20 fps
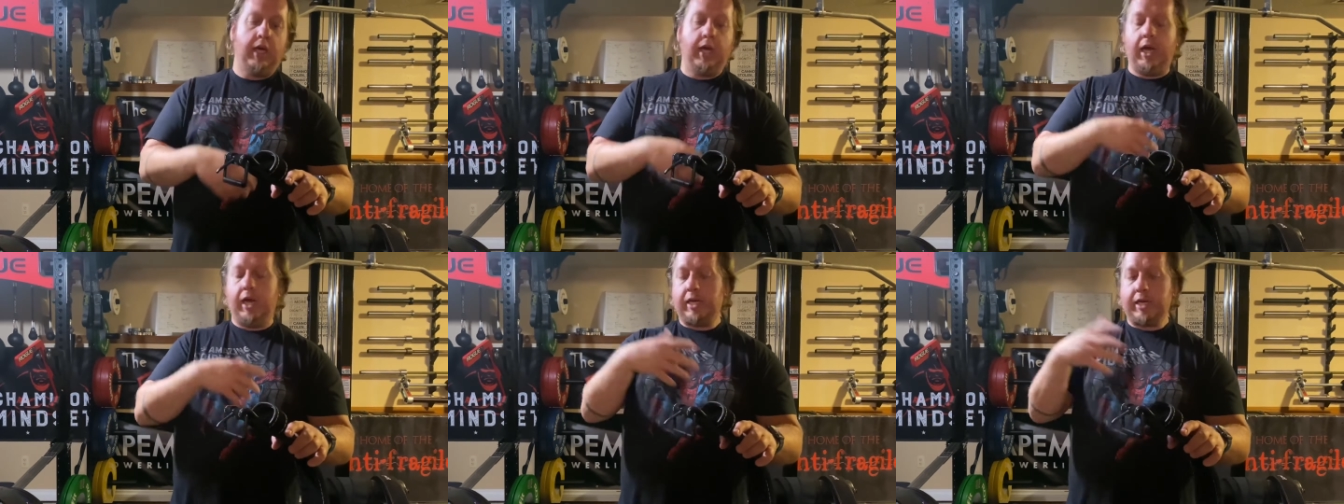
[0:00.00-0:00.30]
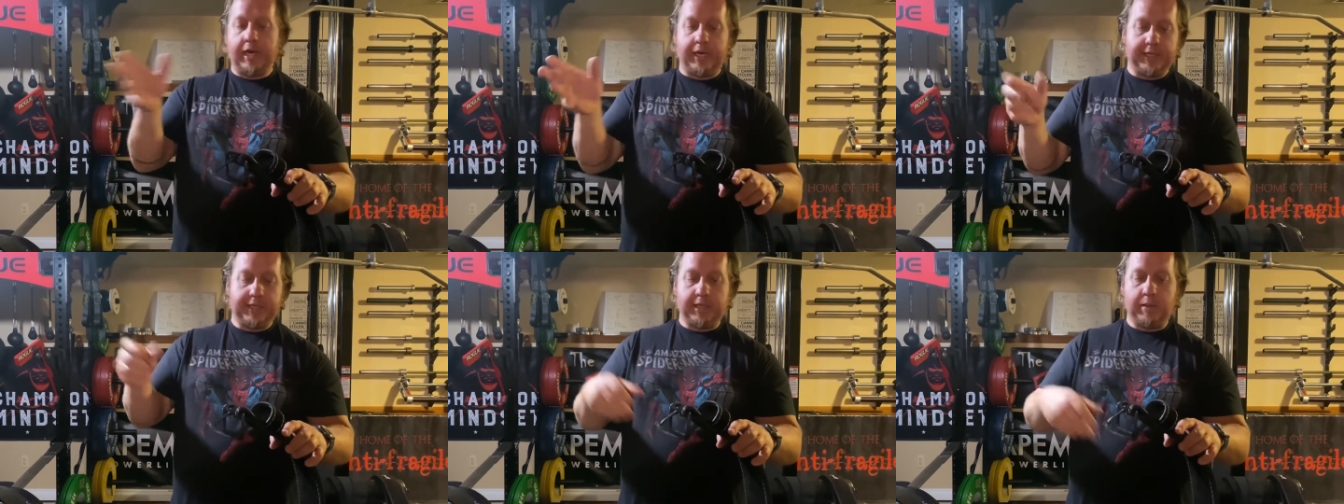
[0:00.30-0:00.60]
and
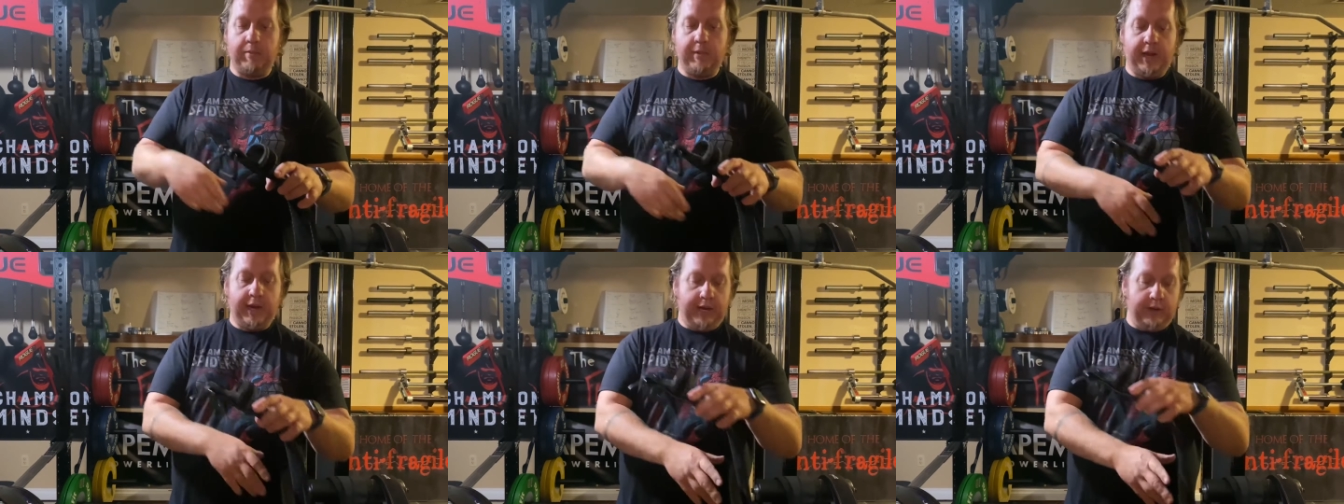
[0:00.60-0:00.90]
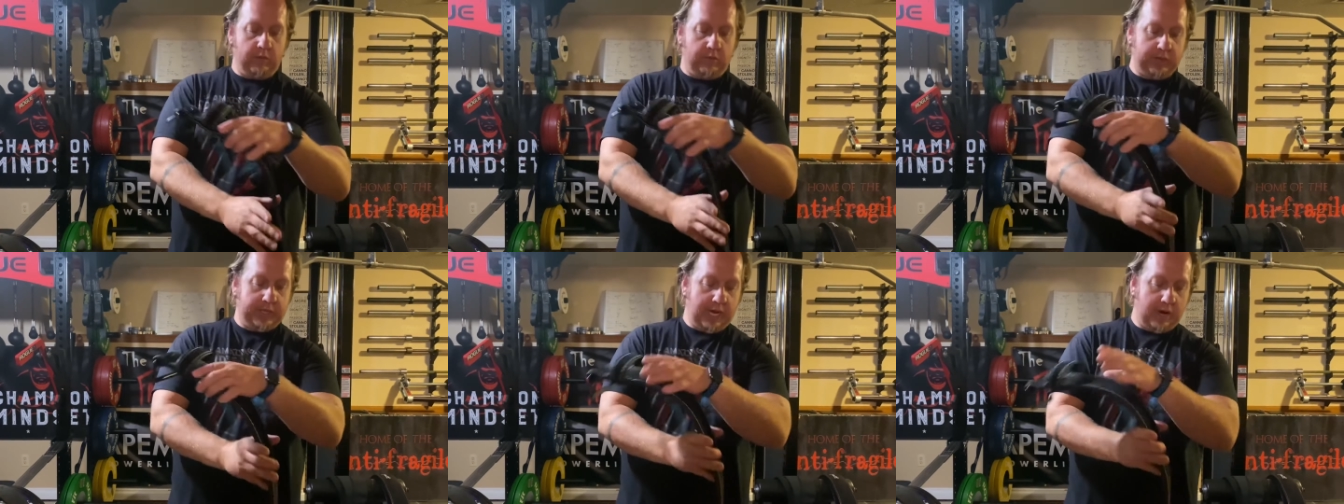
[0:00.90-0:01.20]
kind of submitted
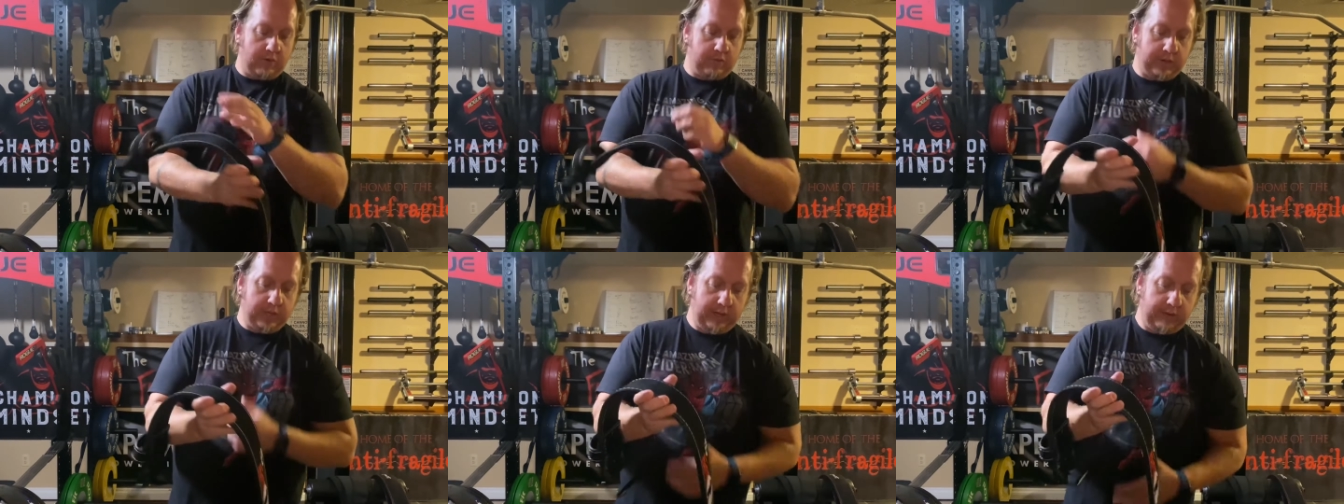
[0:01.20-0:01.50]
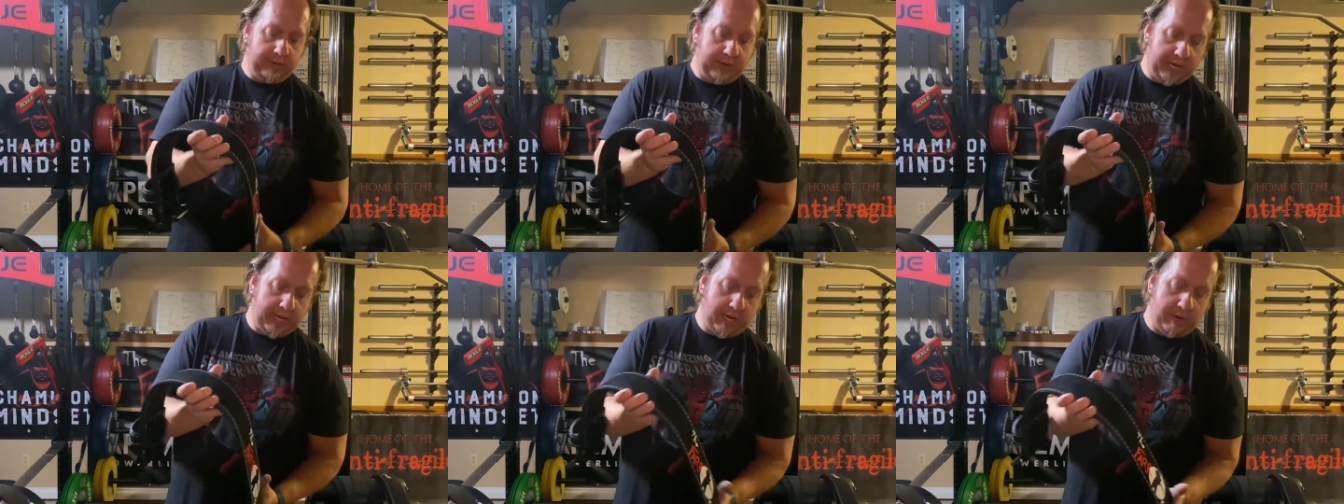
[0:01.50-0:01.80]
it without really
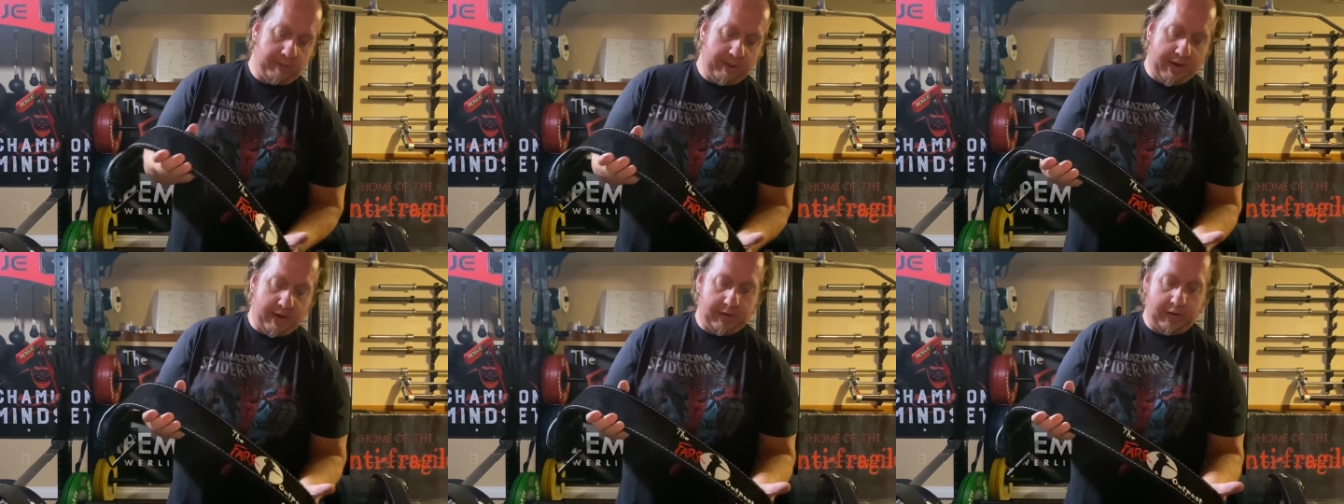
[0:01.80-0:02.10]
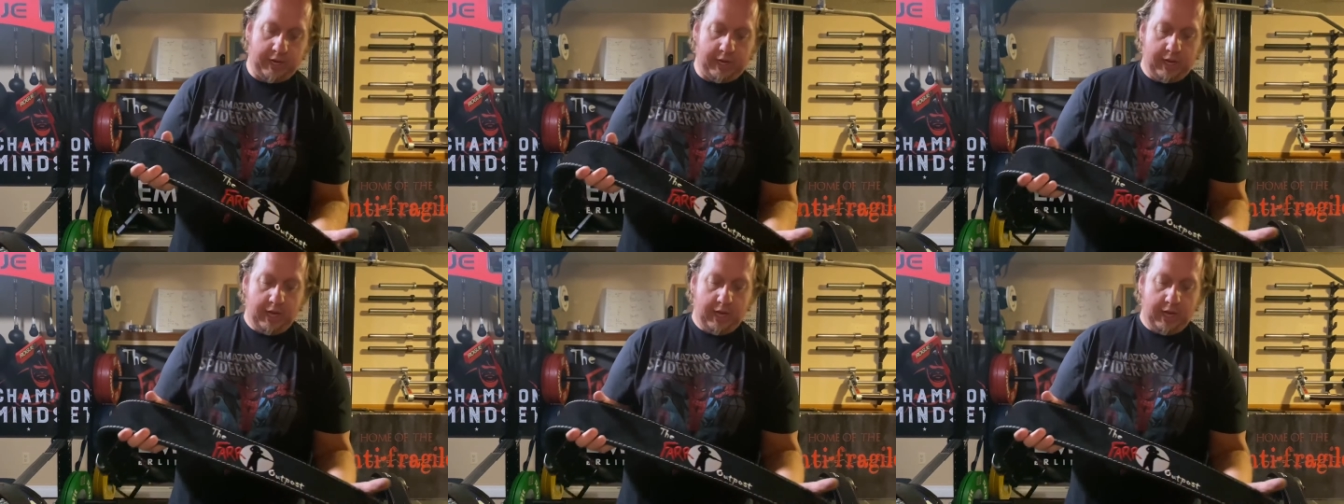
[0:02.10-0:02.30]
thinking about it.